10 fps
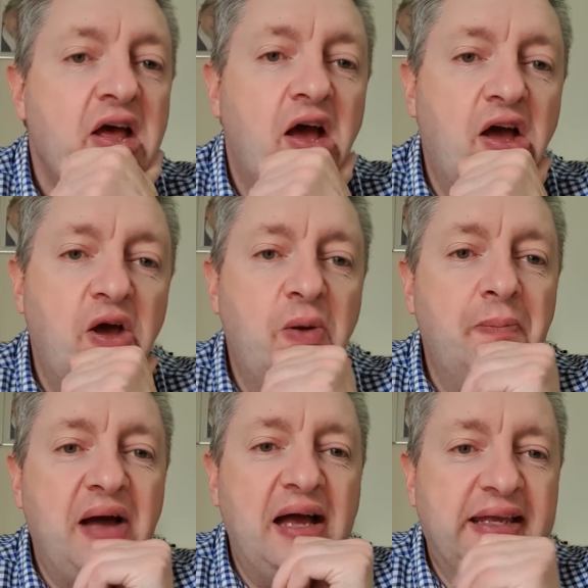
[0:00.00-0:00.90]

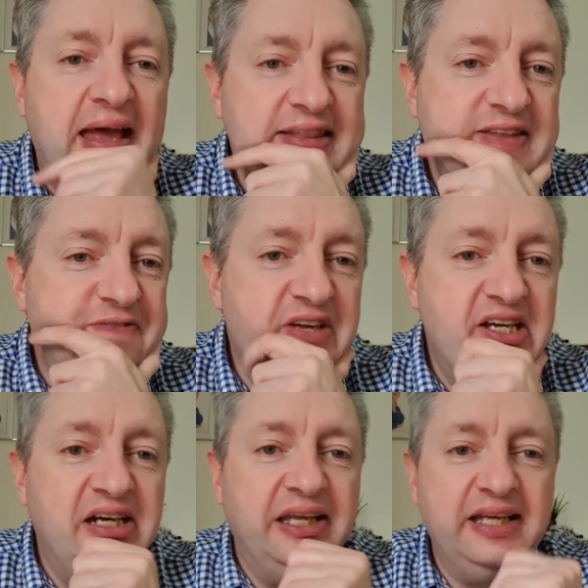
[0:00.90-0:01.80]
I get the
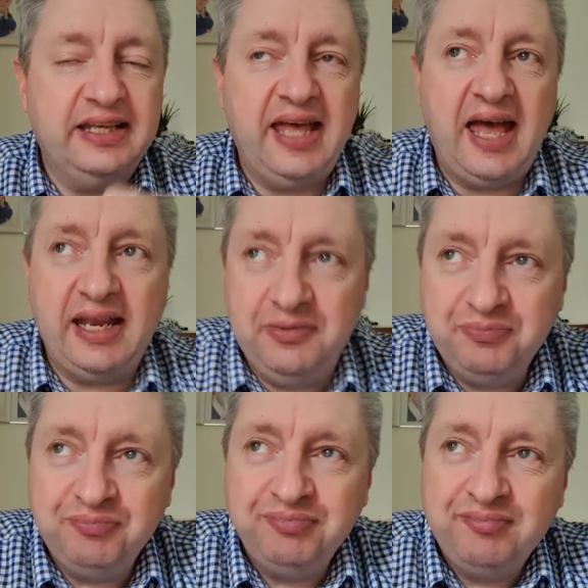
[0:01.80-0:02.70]
feeling, again,
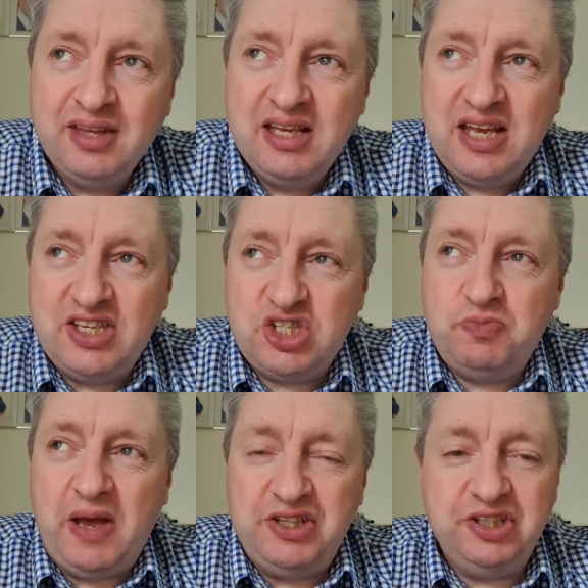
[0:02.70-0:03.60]

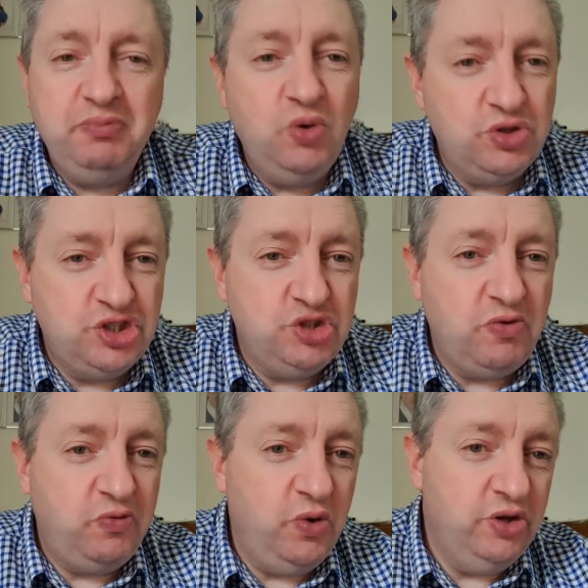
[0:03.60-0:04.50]
especially more to do
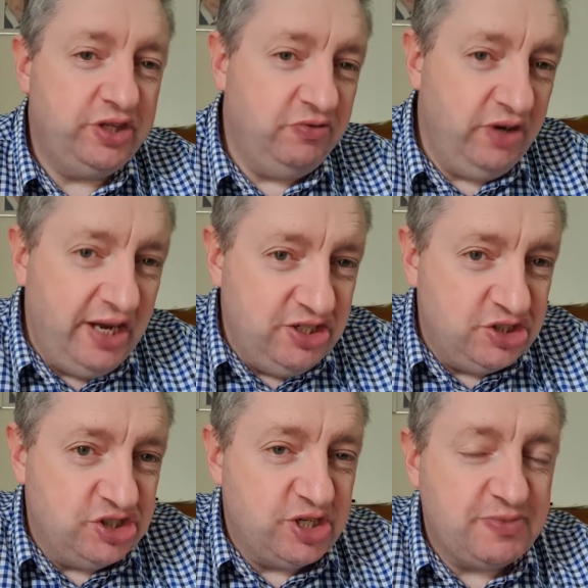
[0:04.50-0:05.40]
with work than
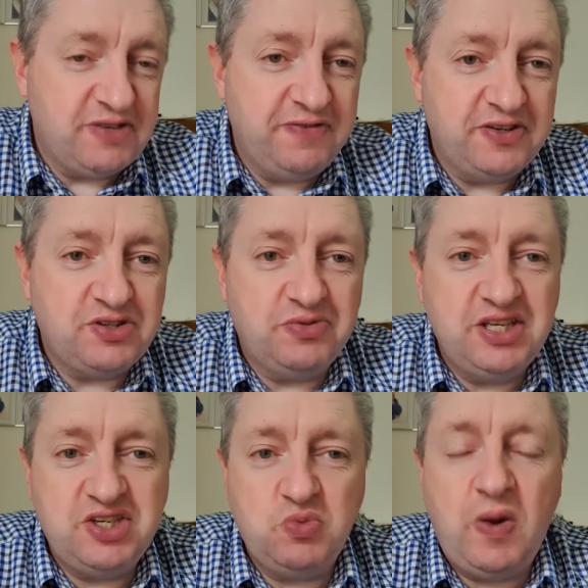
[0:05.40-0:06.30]
relationships, I feel so
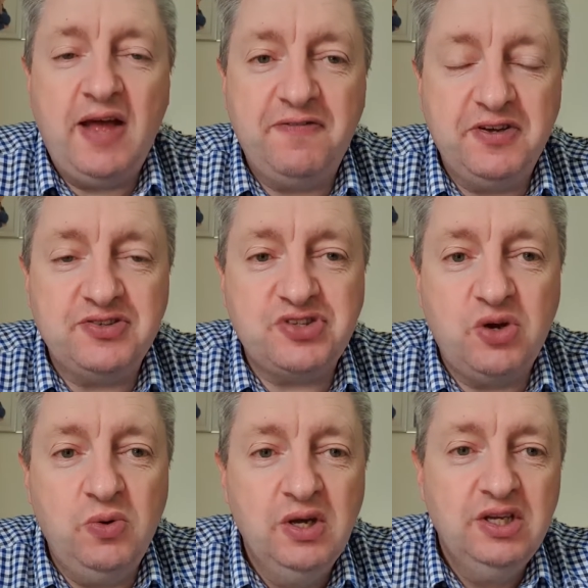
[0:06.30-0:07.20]
this is where I feel
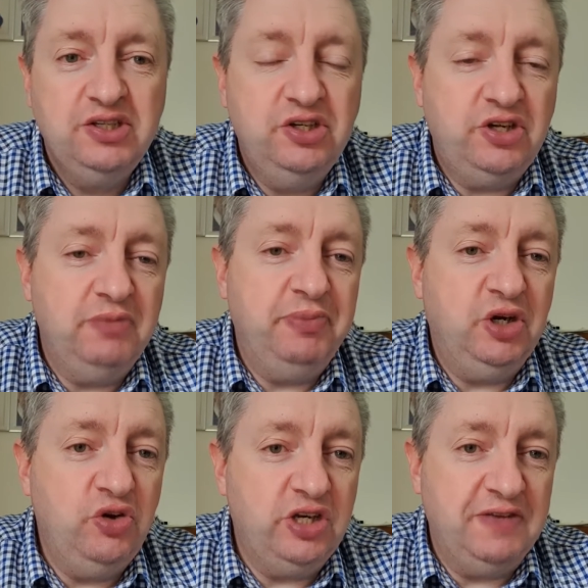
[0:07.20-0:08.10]
so you're going to be
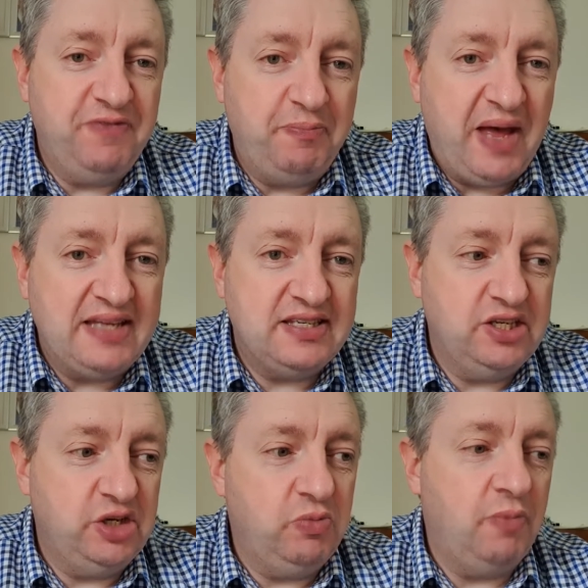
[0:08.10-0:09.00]
looking for better.
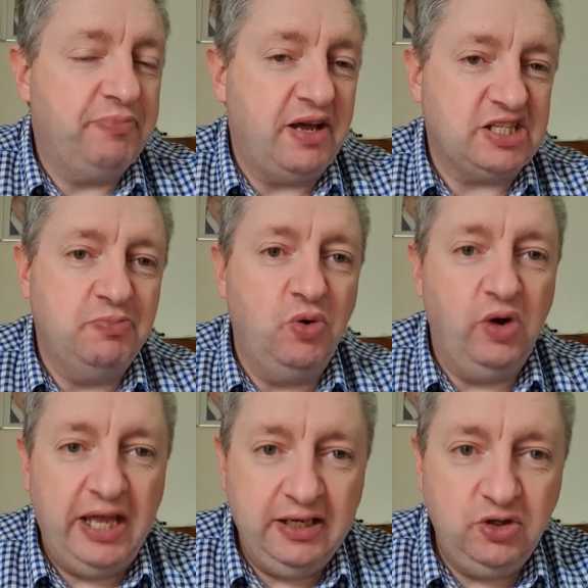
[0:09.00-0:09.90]
You want perhaps
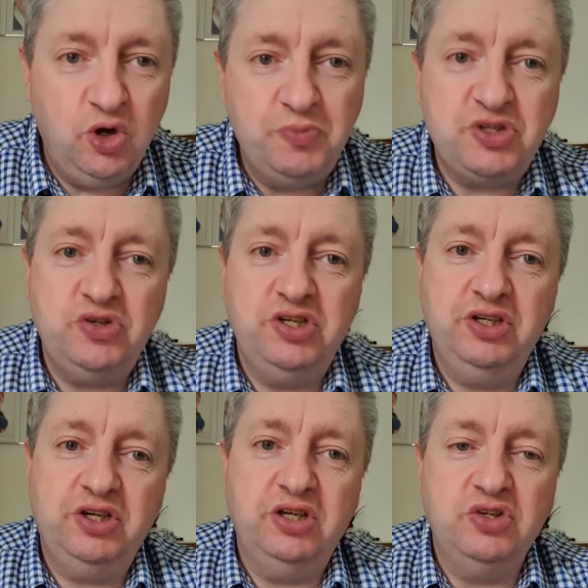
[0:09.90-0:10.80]
more income so you
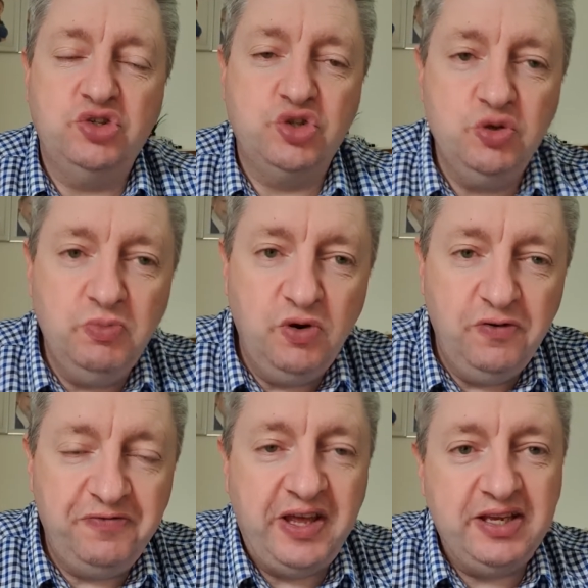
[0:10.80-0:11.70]
can do more
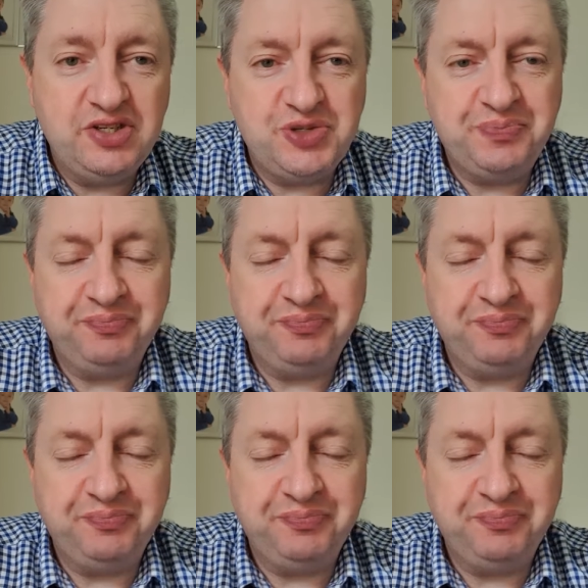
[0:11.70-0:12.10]
things,